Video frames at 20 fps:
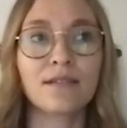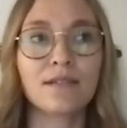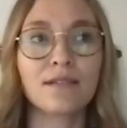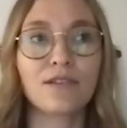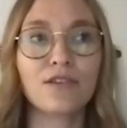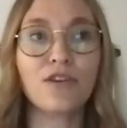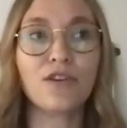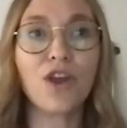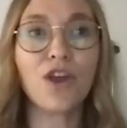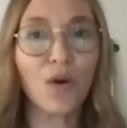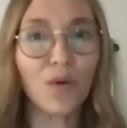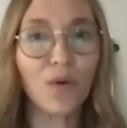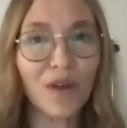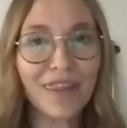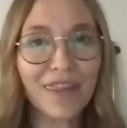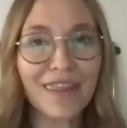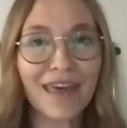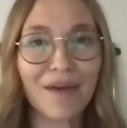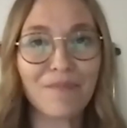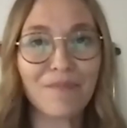
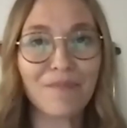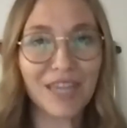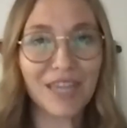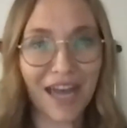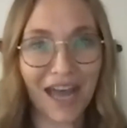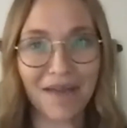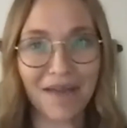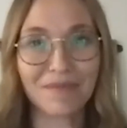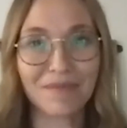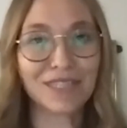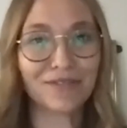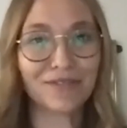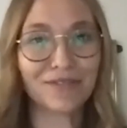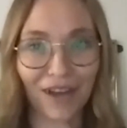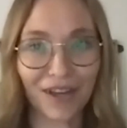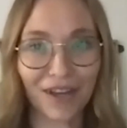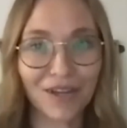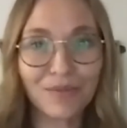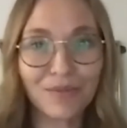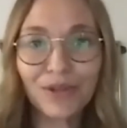knowing that time is
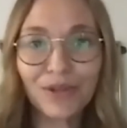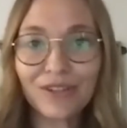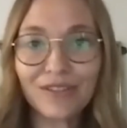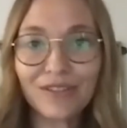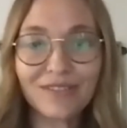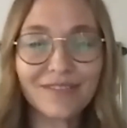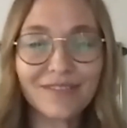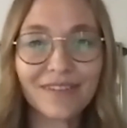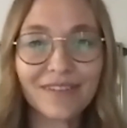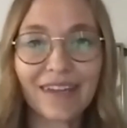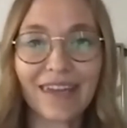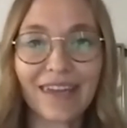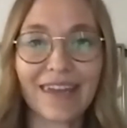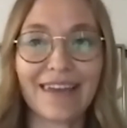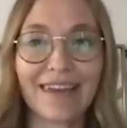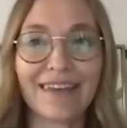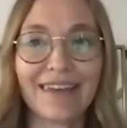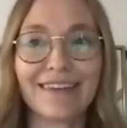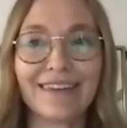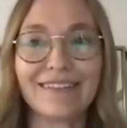valuable
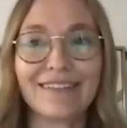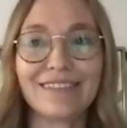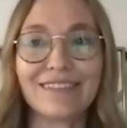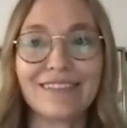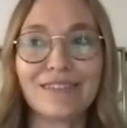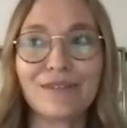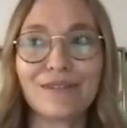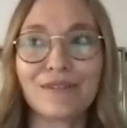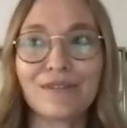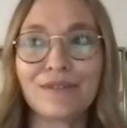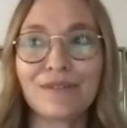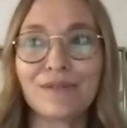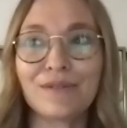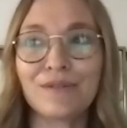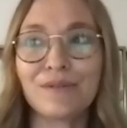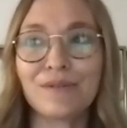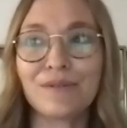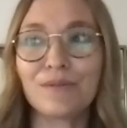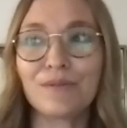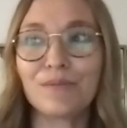and
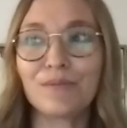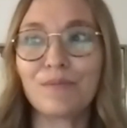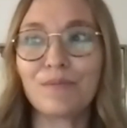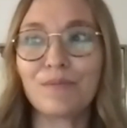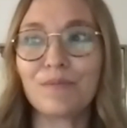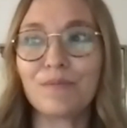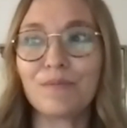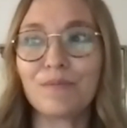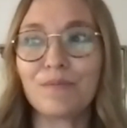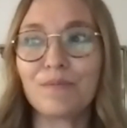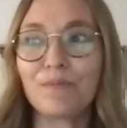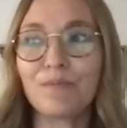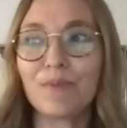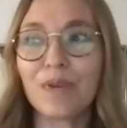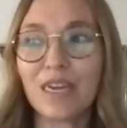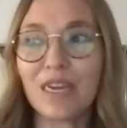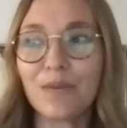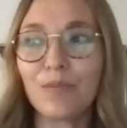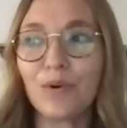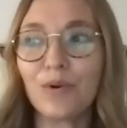
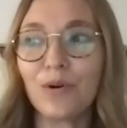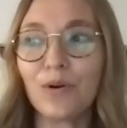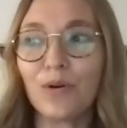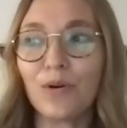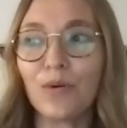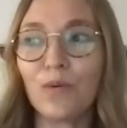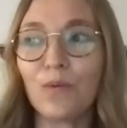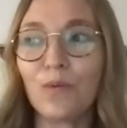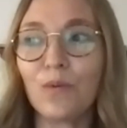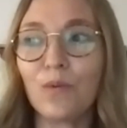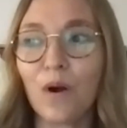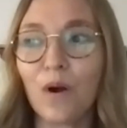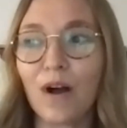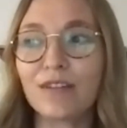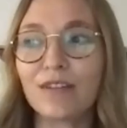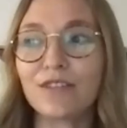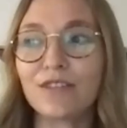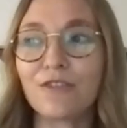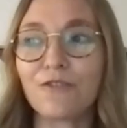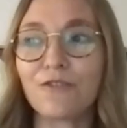people
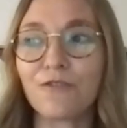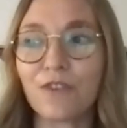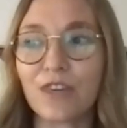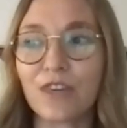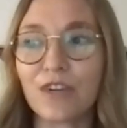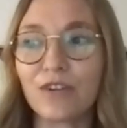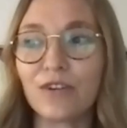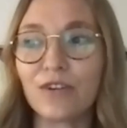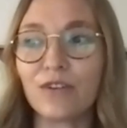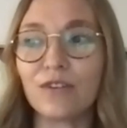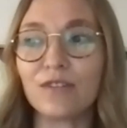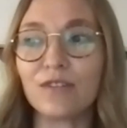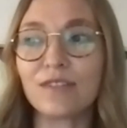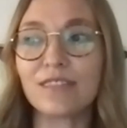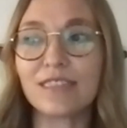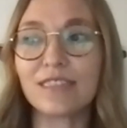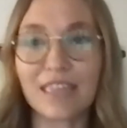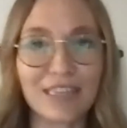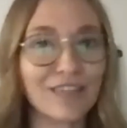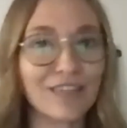want to feel
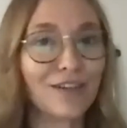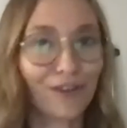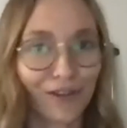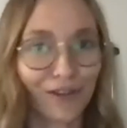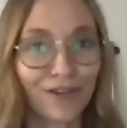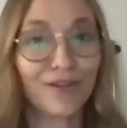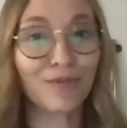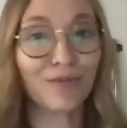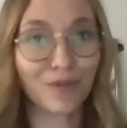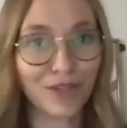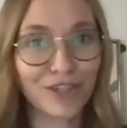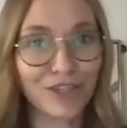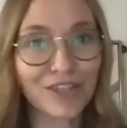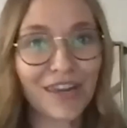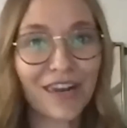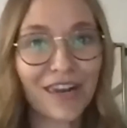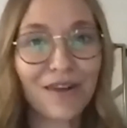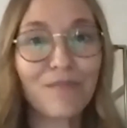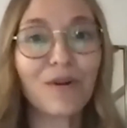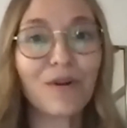seen and heard and
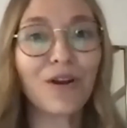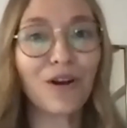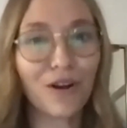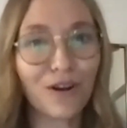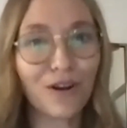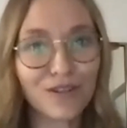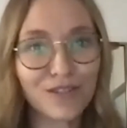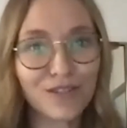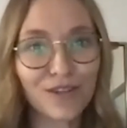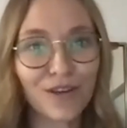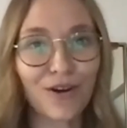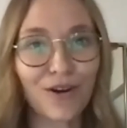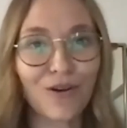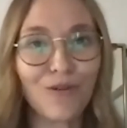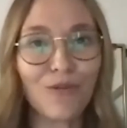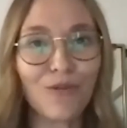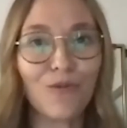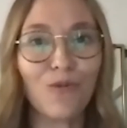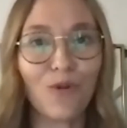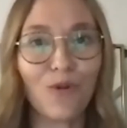appreciated, but
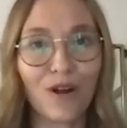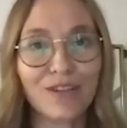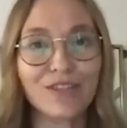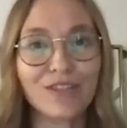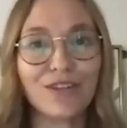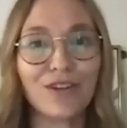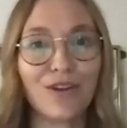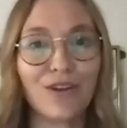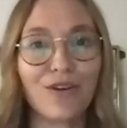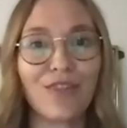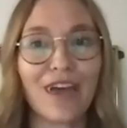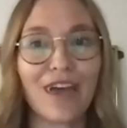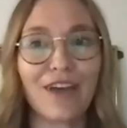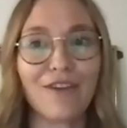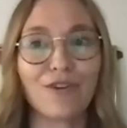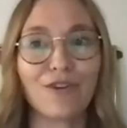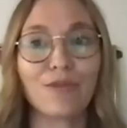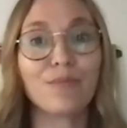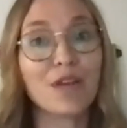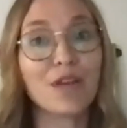also want to know that
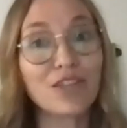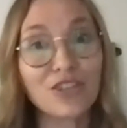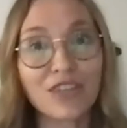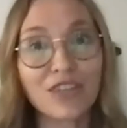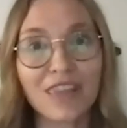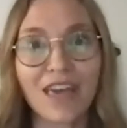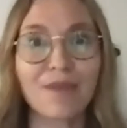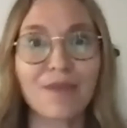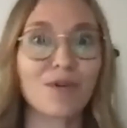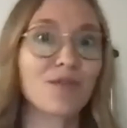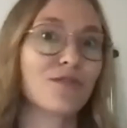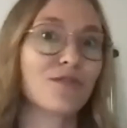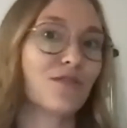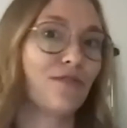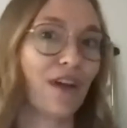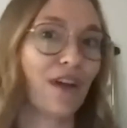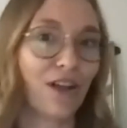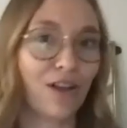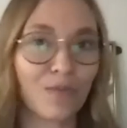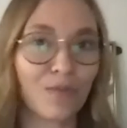if you're pitching them or
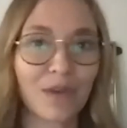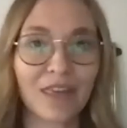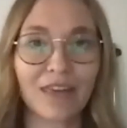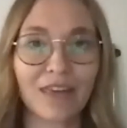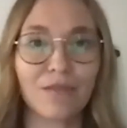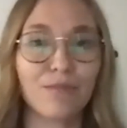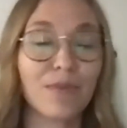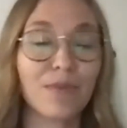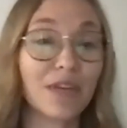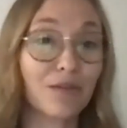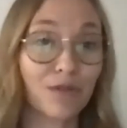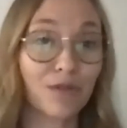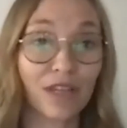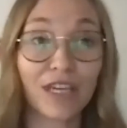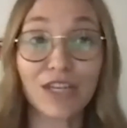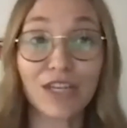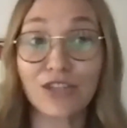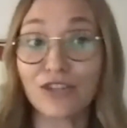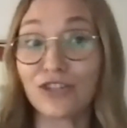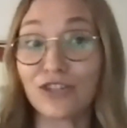developing a big
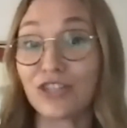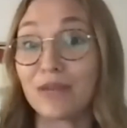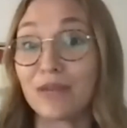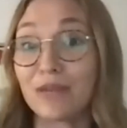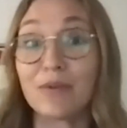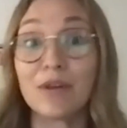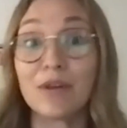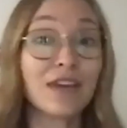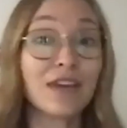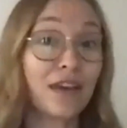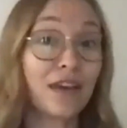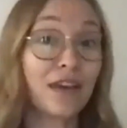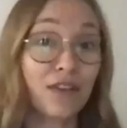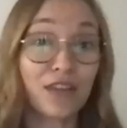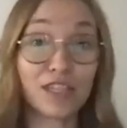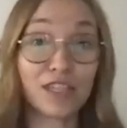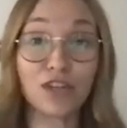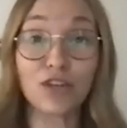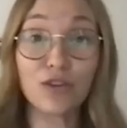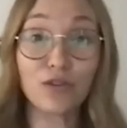relationship,
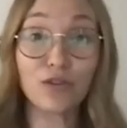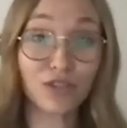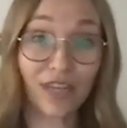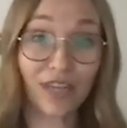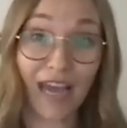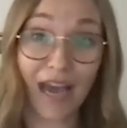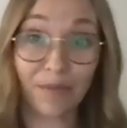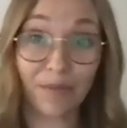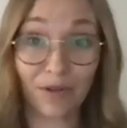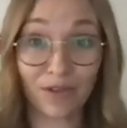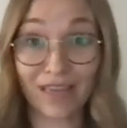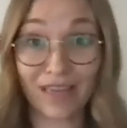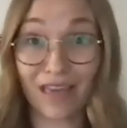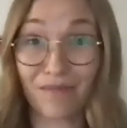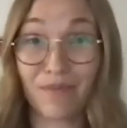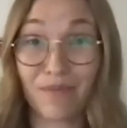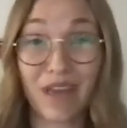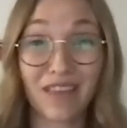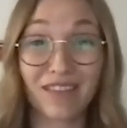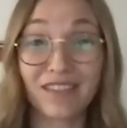this huge capital
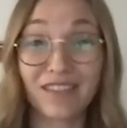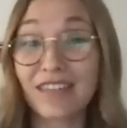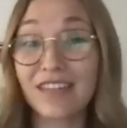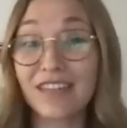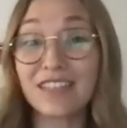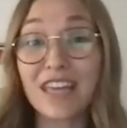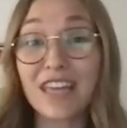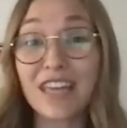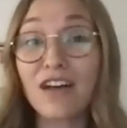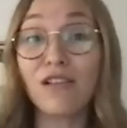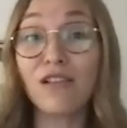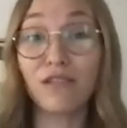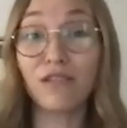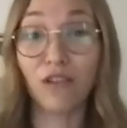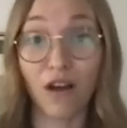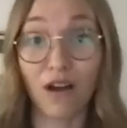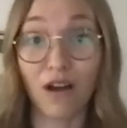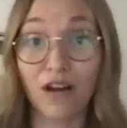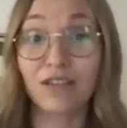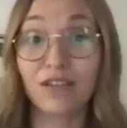campaign that's going to take a
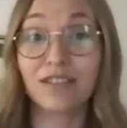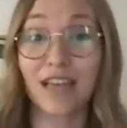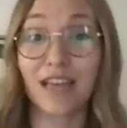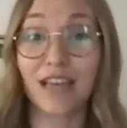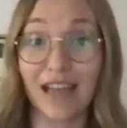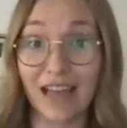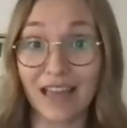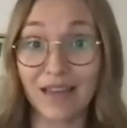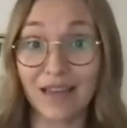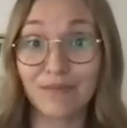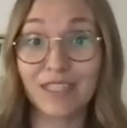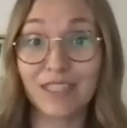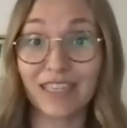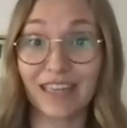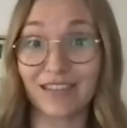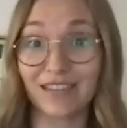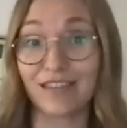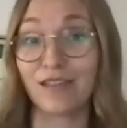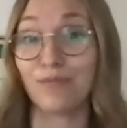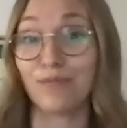long time to
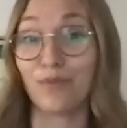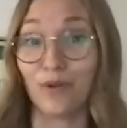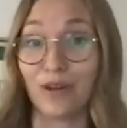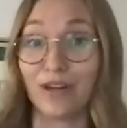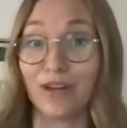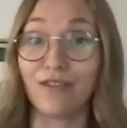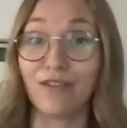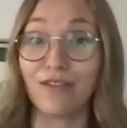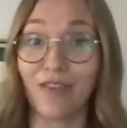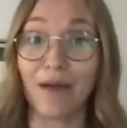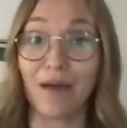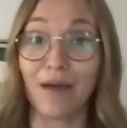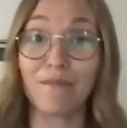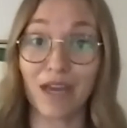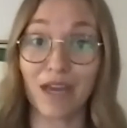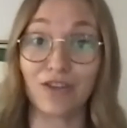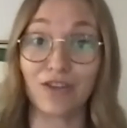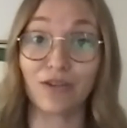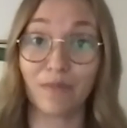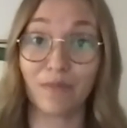get to the point of that
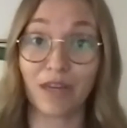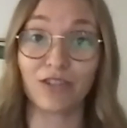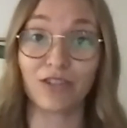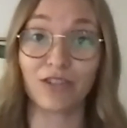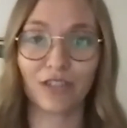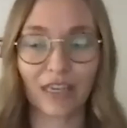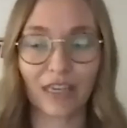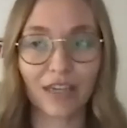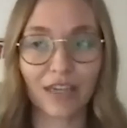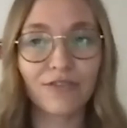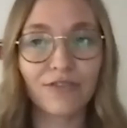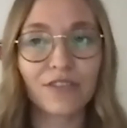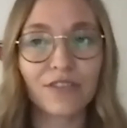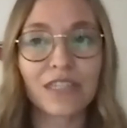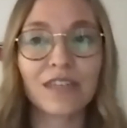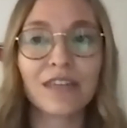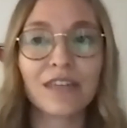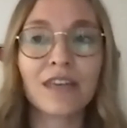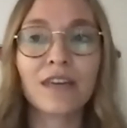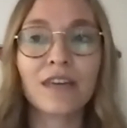major, major
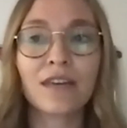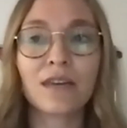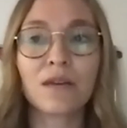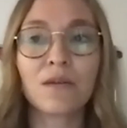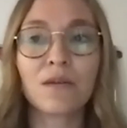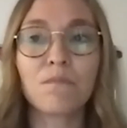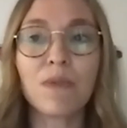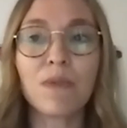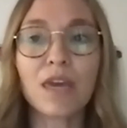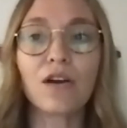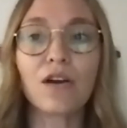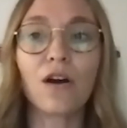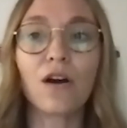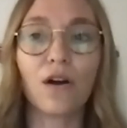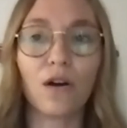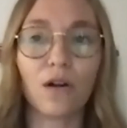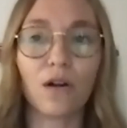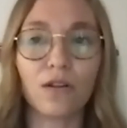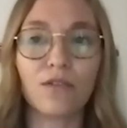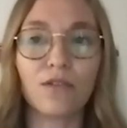gift, make
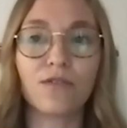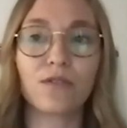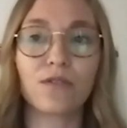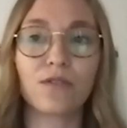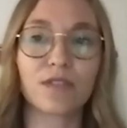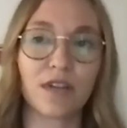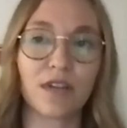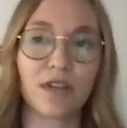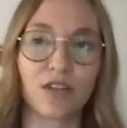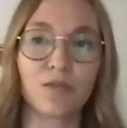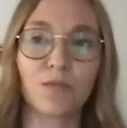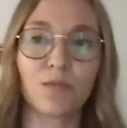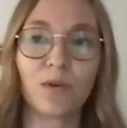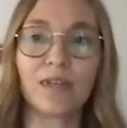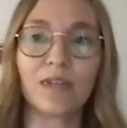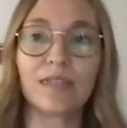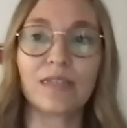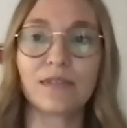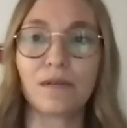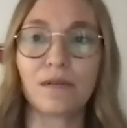all of those touch
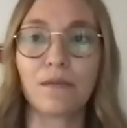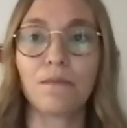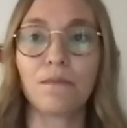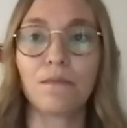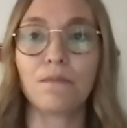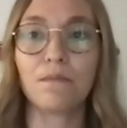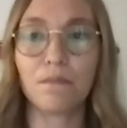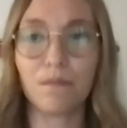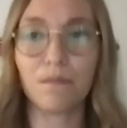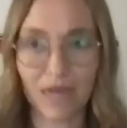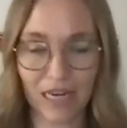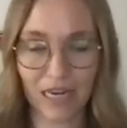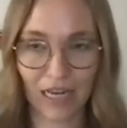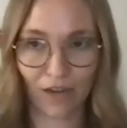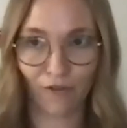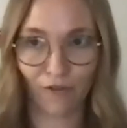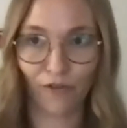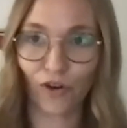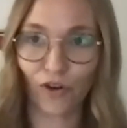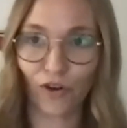points
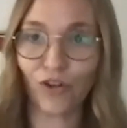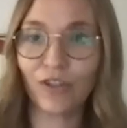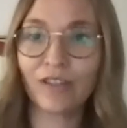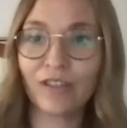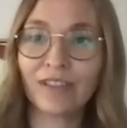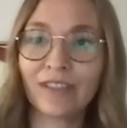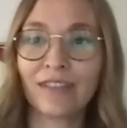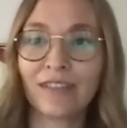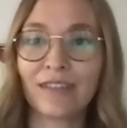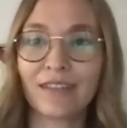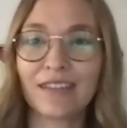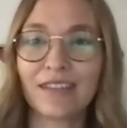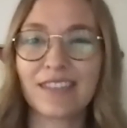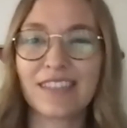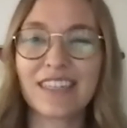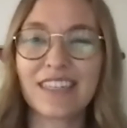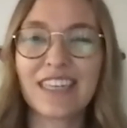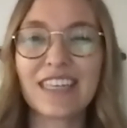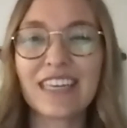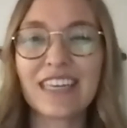meaningful
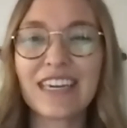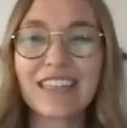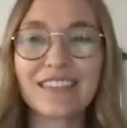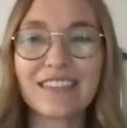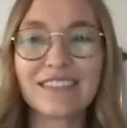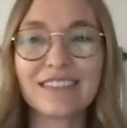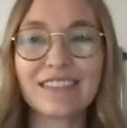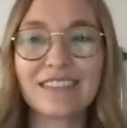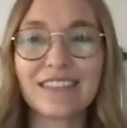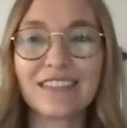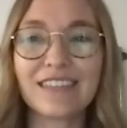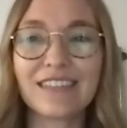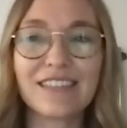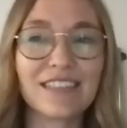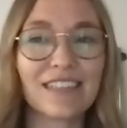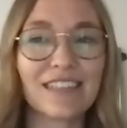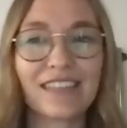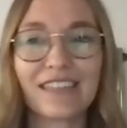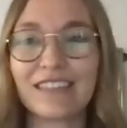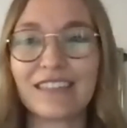because it can get
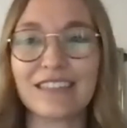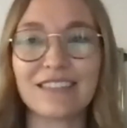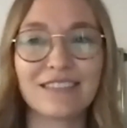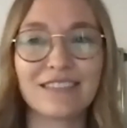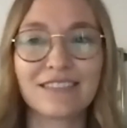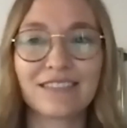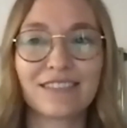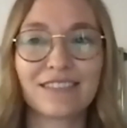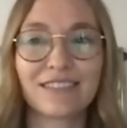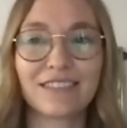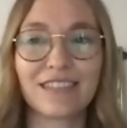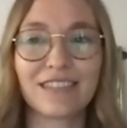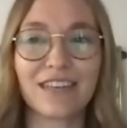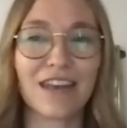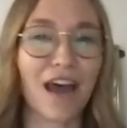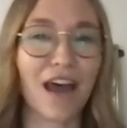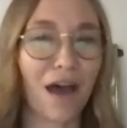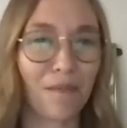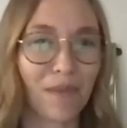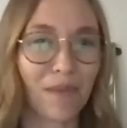easy to
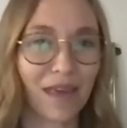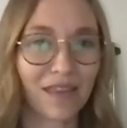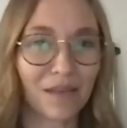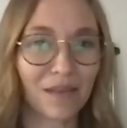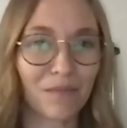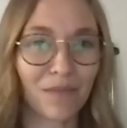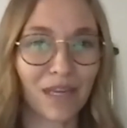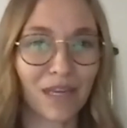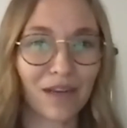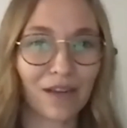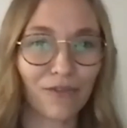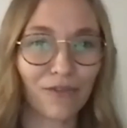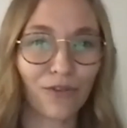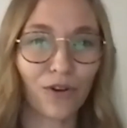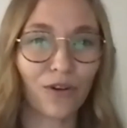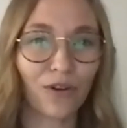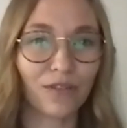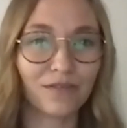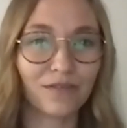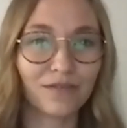not make them meaningful.